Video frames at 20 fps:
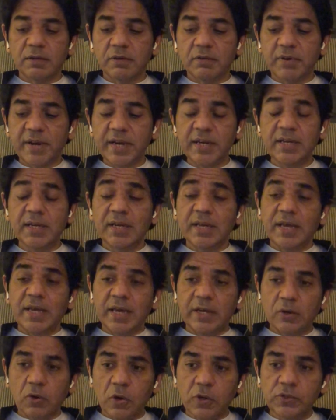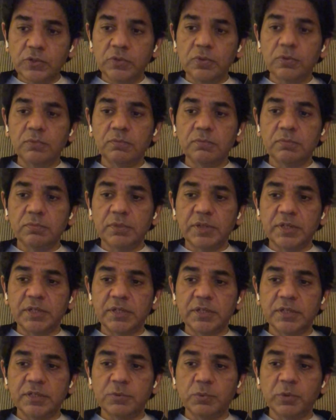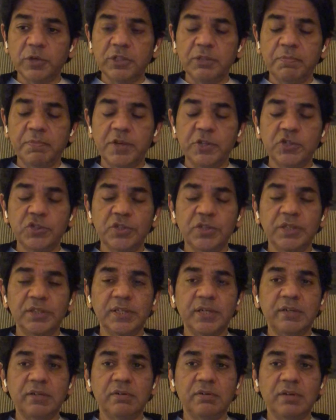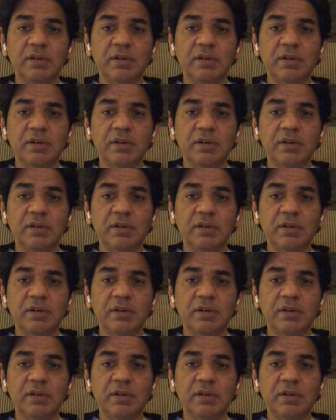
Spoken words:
right? And also, it is worth mentioning that